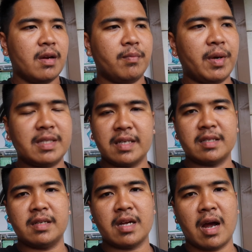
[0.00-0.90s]

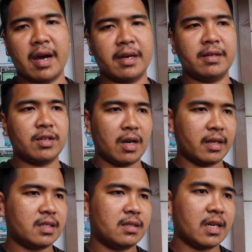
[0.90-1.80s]
pre-tension the hydraulic
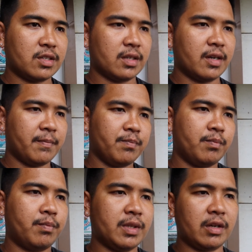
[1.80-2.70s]
tensioner,
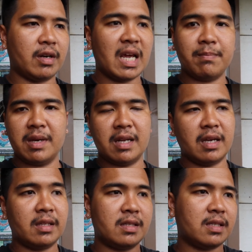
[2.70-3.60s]
put the grenade pin
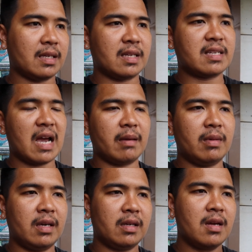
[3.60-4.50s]
in, set the
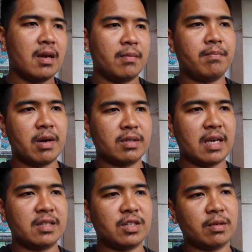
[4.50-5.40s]
timing, belt
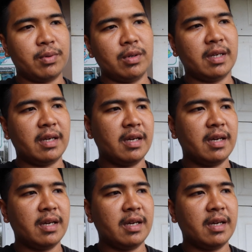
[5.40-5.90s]
tensioner pulley,